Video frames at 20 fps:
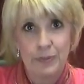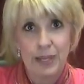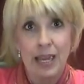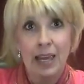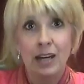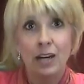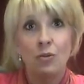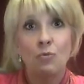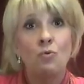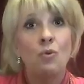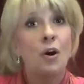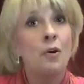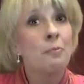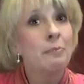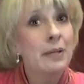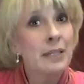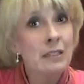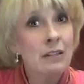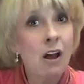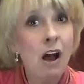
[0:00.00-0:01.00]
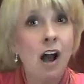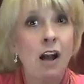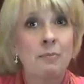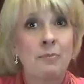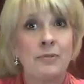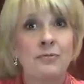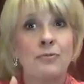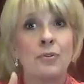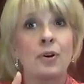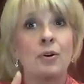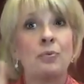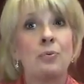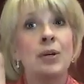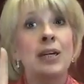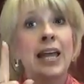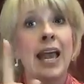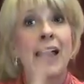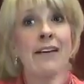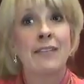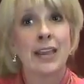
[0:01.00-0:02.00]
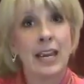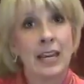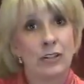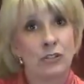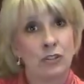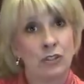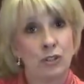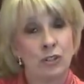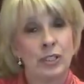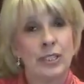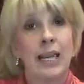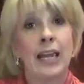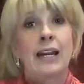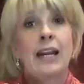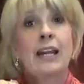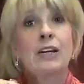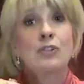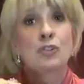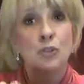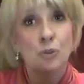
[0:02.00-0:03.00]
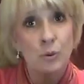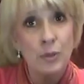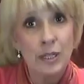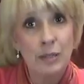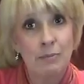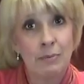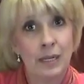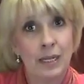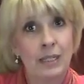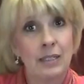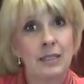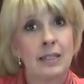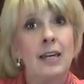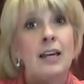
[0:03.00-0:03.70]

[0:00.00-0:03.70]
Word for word: and it won't be long before we have answers and a treatment